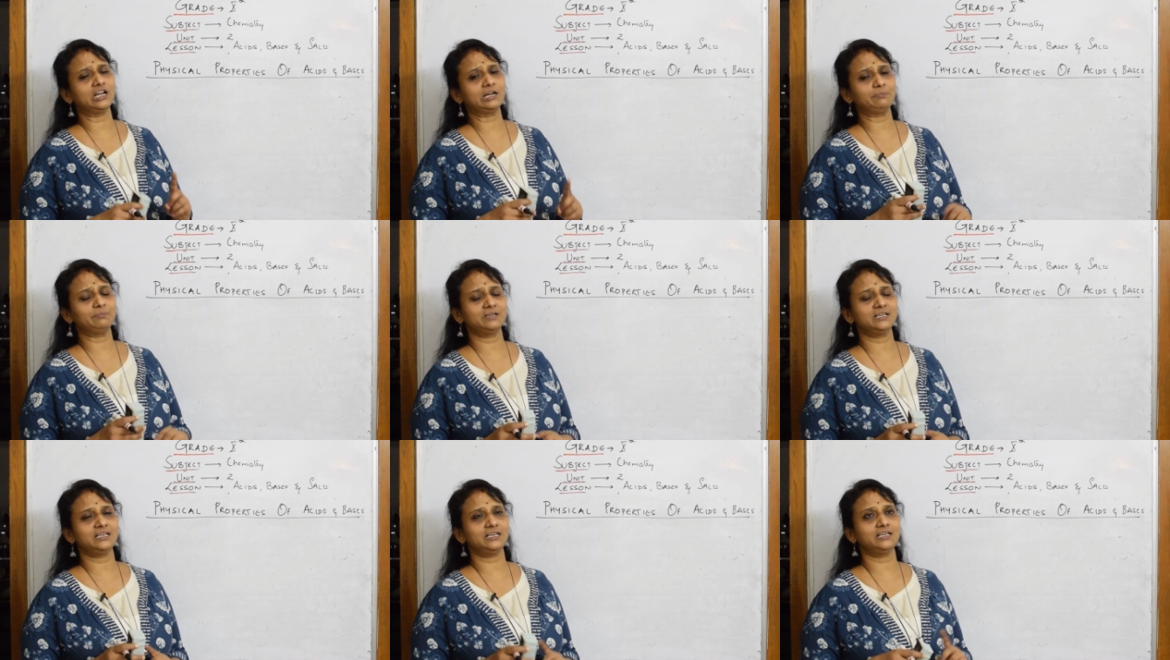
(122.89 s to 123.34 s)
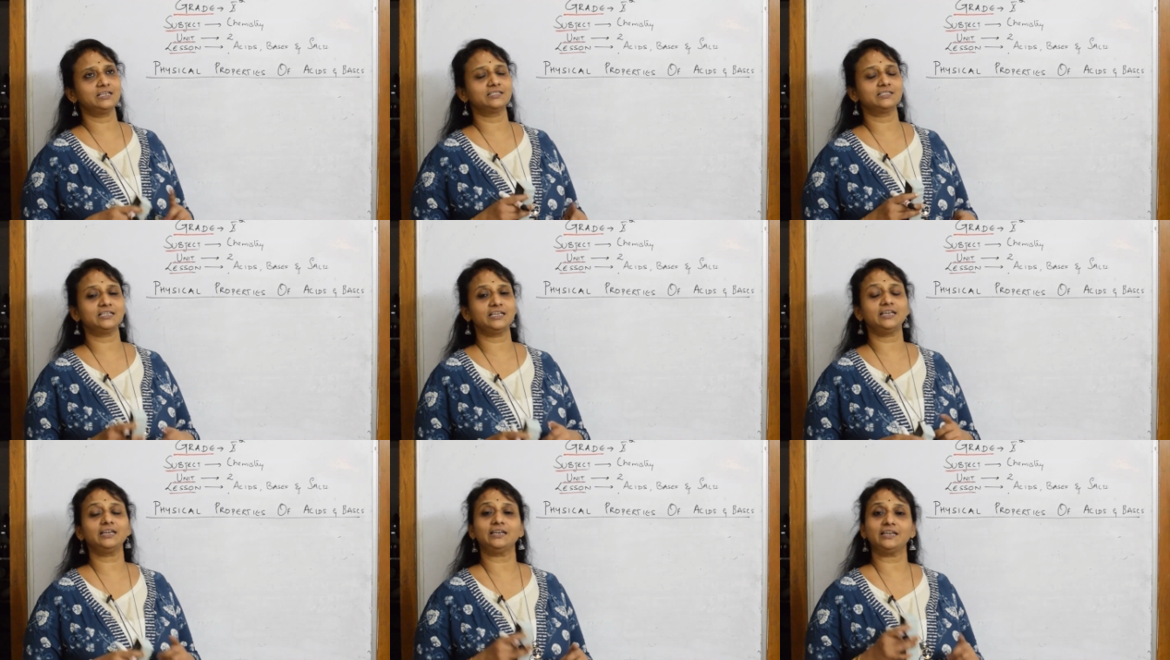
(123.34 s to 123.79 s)
let me
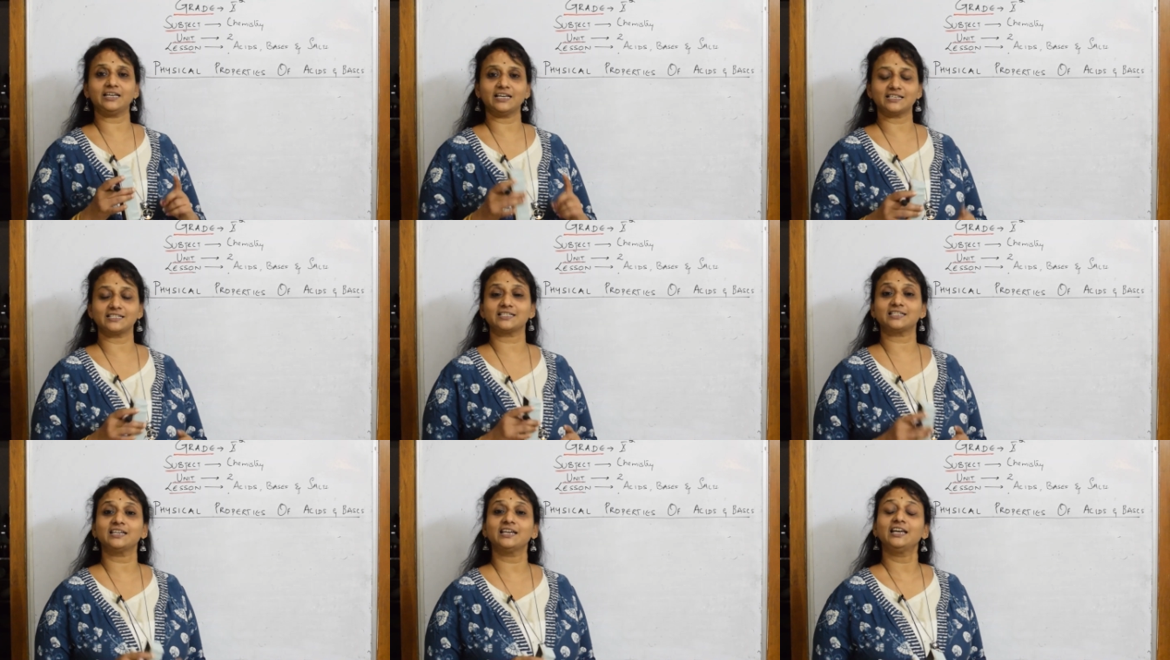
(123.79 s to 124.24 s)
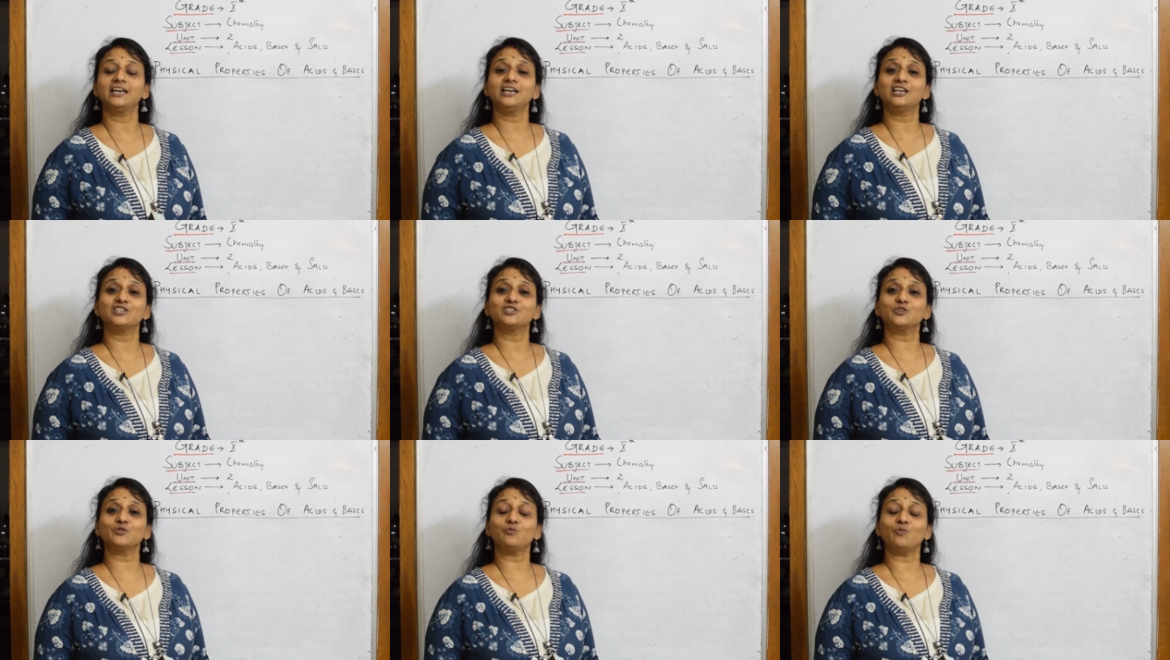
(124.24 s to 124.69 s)
see. Yes.
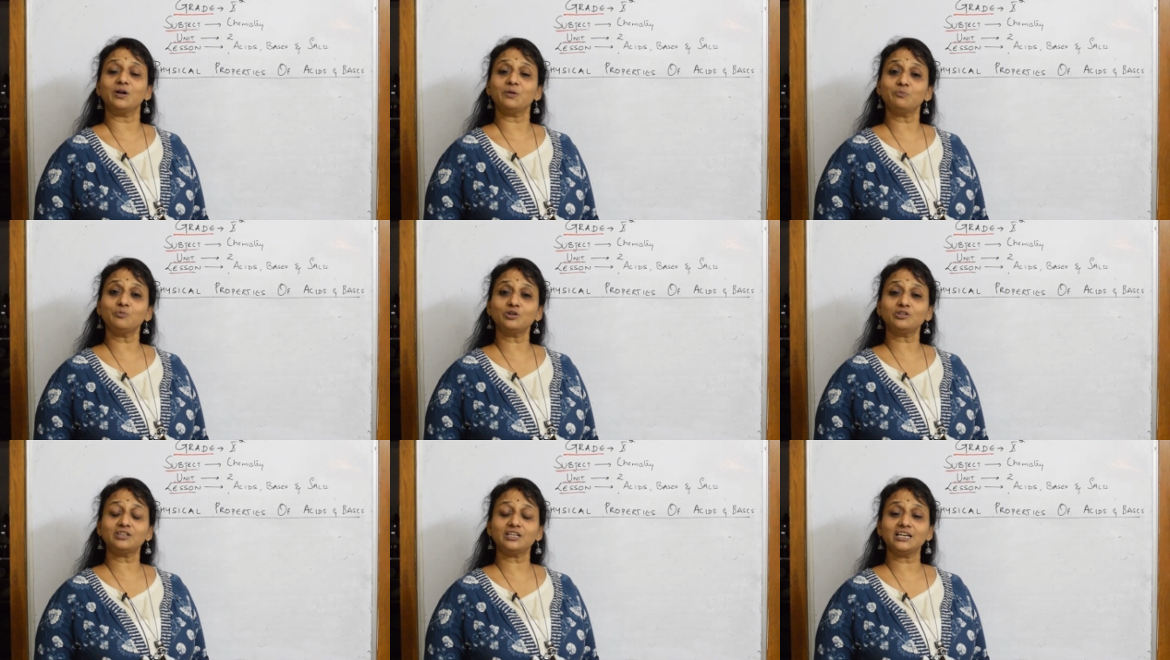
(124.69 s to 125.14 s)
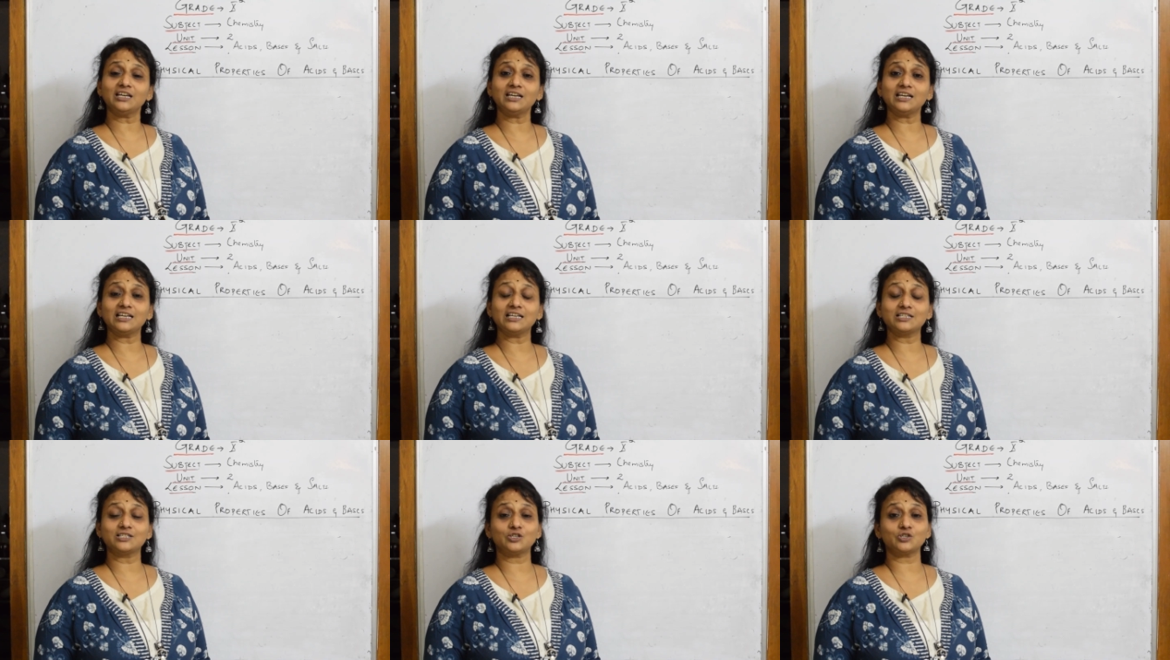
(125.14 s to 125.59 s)
So one more
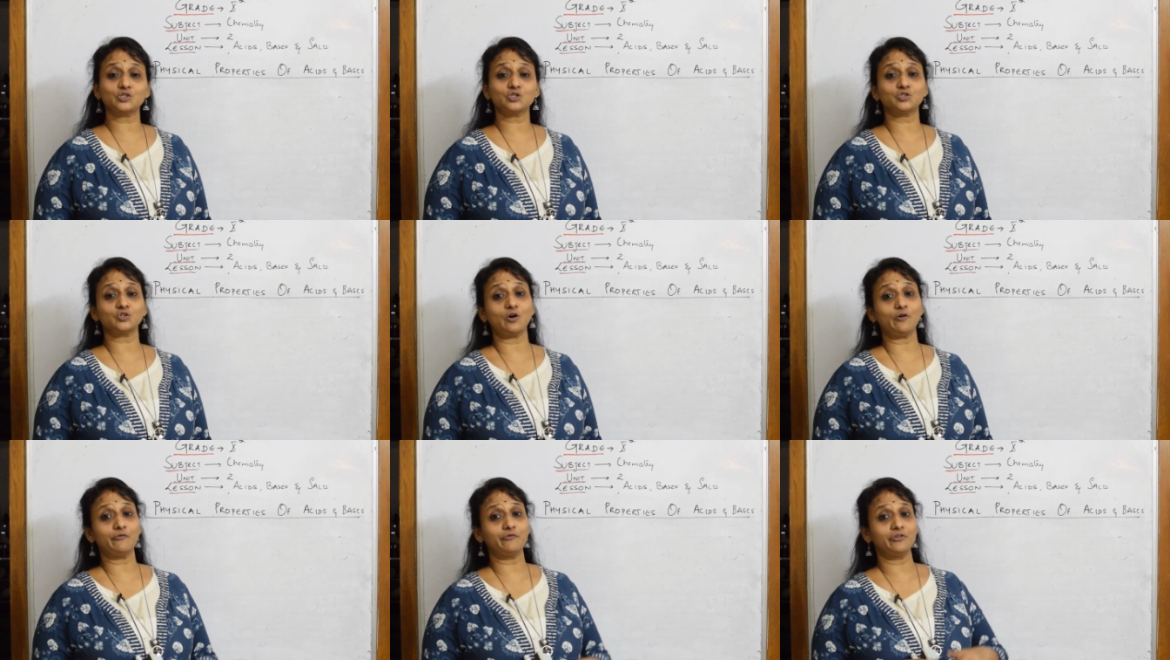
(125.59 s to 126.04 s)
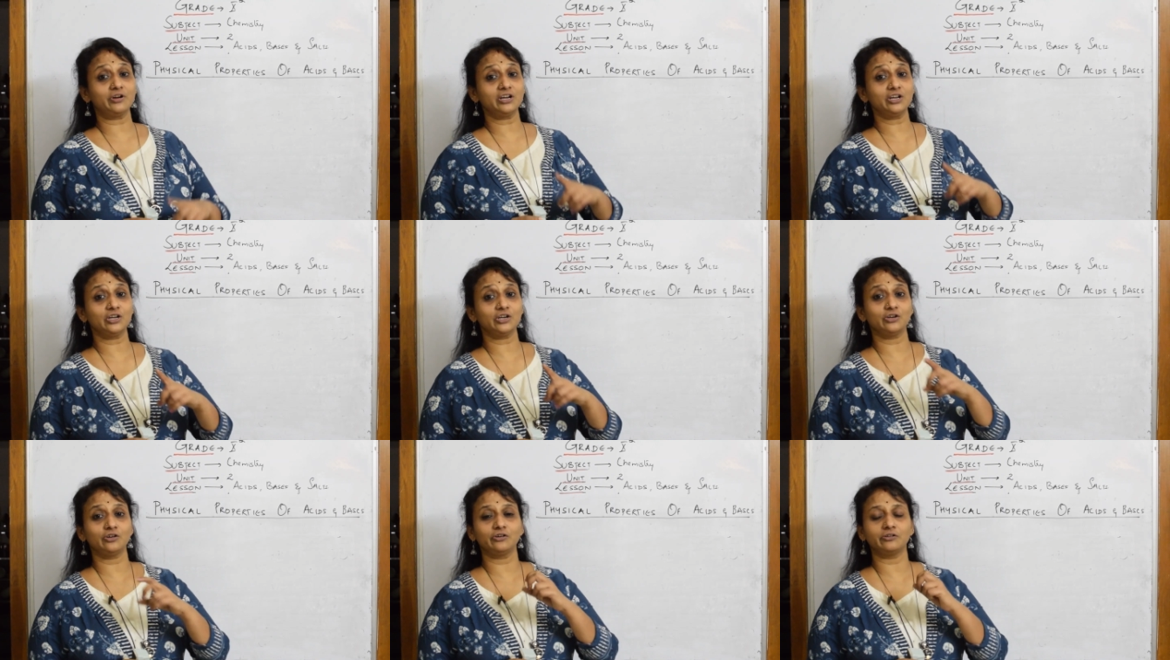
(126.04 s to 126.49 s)
thing is your soft
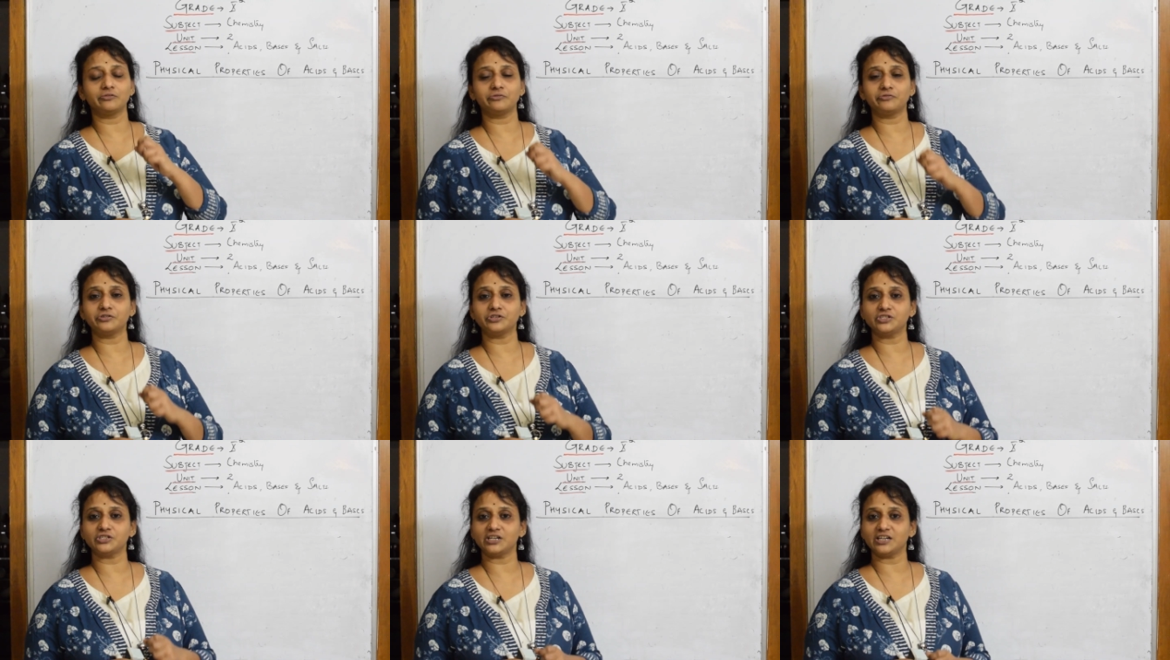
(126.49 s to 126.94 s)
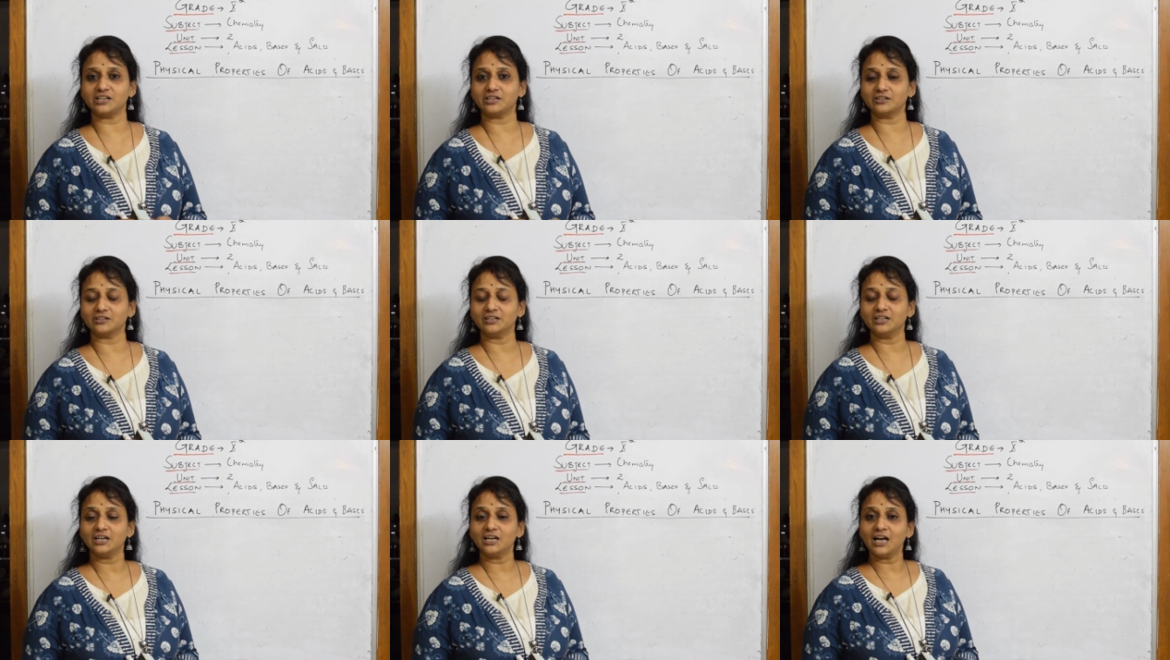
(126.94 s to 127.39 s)
drink in your
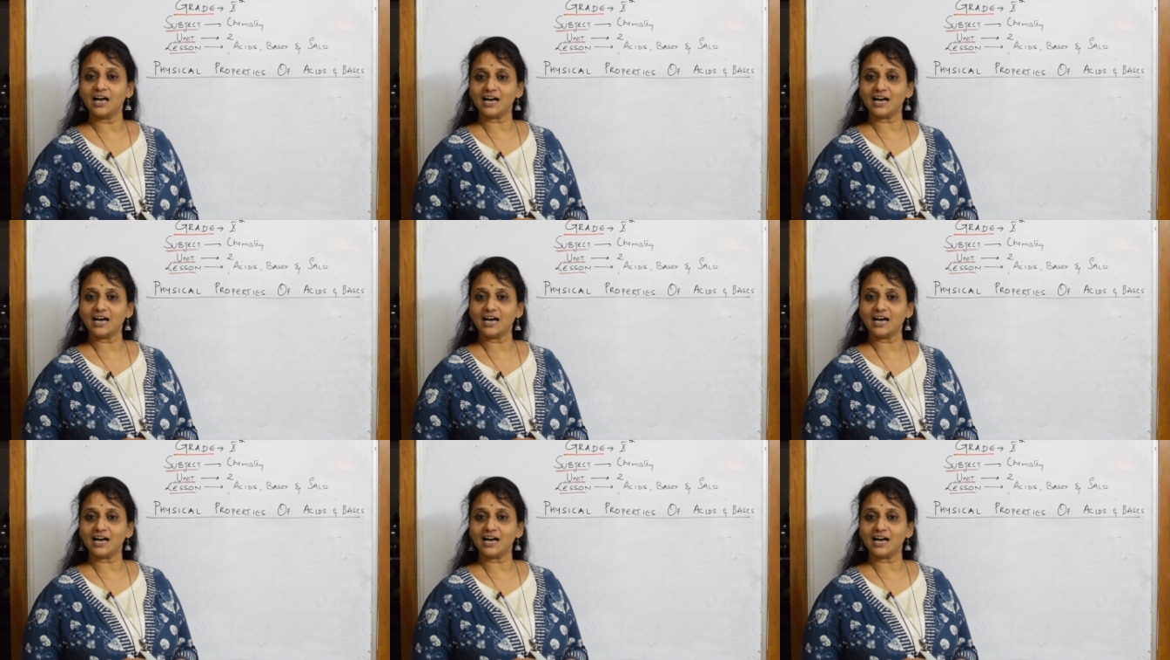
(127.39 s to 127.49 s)
refrigerator.